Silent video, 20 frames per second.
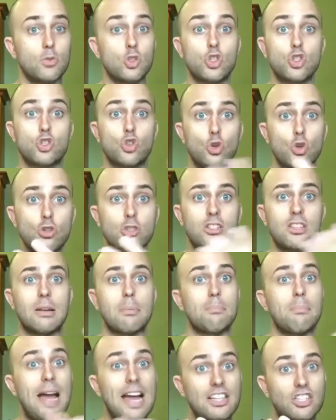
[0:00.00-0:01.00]
suits,
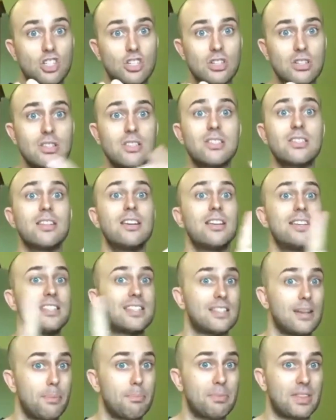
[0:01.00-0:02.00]
it matches
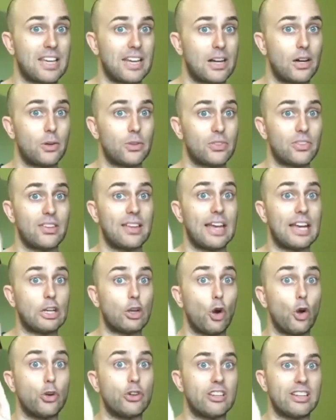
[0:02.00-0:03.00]
something else and they
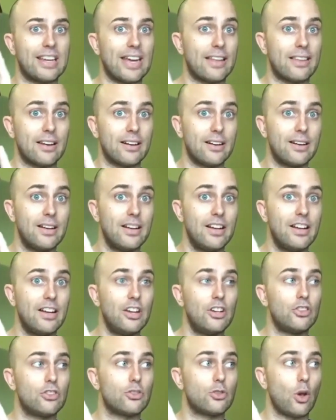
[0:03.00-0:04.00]
go together.
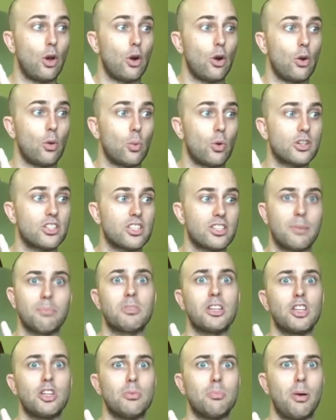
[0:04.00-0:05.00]
So what's
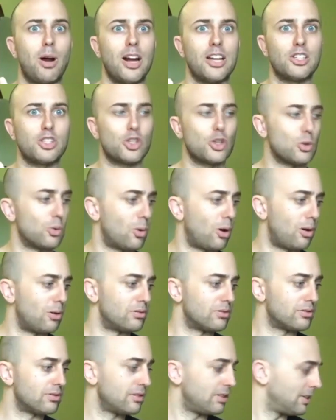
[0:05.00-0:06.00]
something you buy two
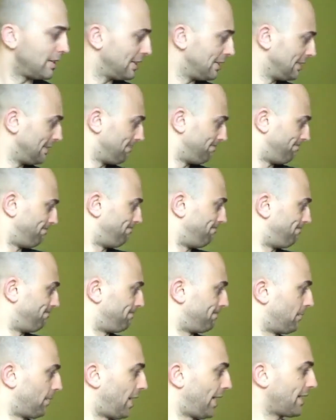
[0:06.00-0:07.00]
of?
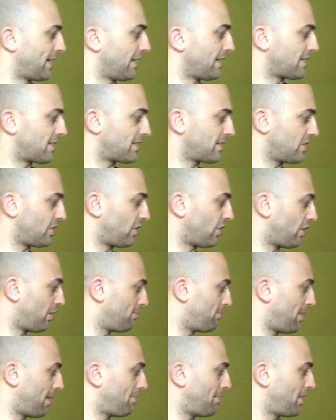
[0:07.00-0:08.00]
I guess, you
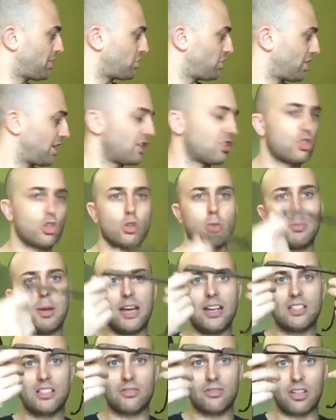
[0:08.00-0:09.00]
know, imagine you get two
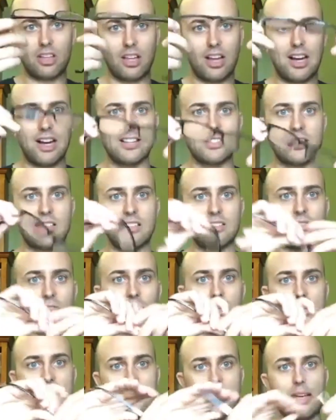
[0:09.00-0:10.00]
pairs of glasses,
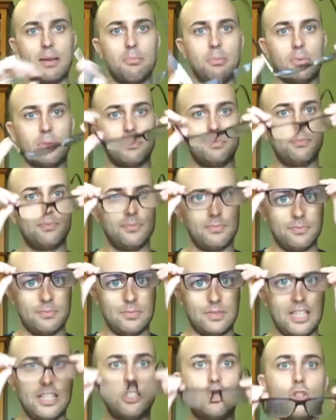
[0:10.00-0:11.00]
for example.
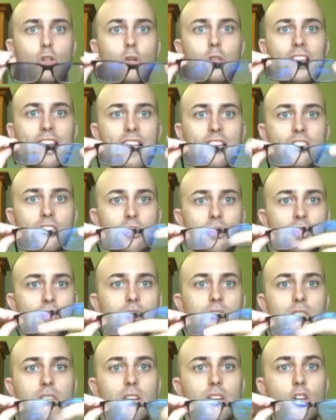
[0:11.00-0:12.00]
These two
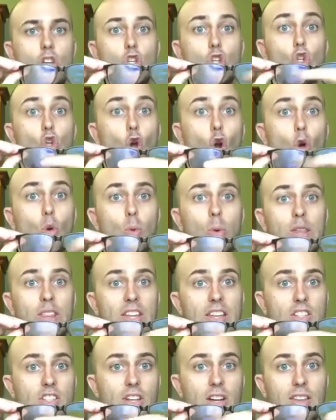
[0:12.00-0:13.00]
lenses go
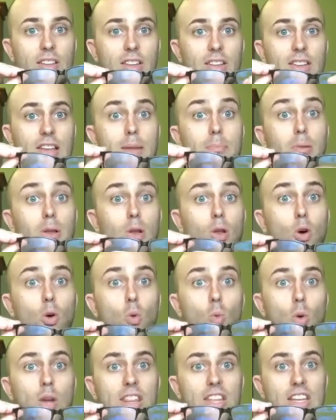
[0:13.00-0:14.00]
with each other, they
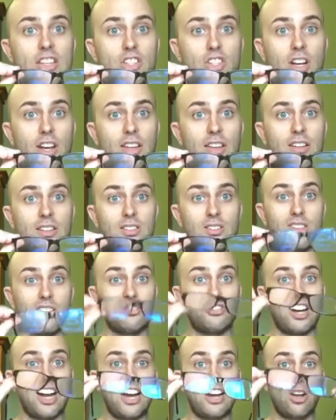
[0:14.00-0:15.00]
belong with each other. So
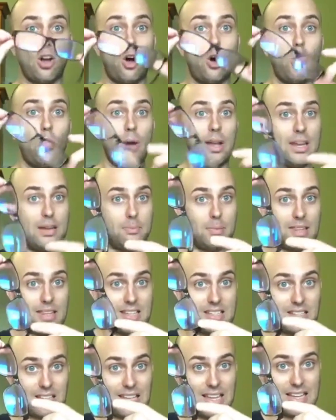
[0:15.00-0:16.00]
if I had a whole heap of
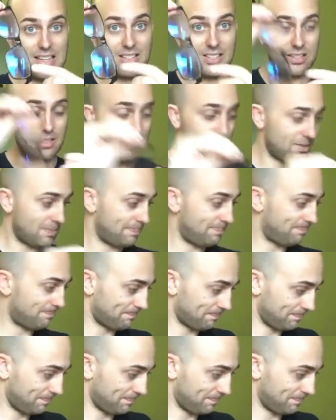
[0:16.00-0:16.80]
these lenses